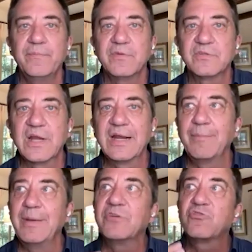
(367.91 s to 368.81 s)
It's going to get
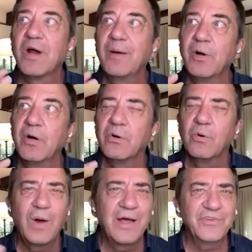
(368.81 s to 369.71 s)
me in
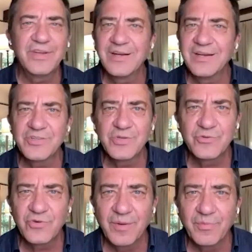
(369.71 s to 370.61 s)
trouble. Why is it going to get you in
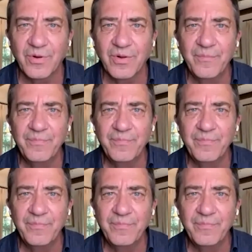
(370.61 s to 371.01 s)
trouble?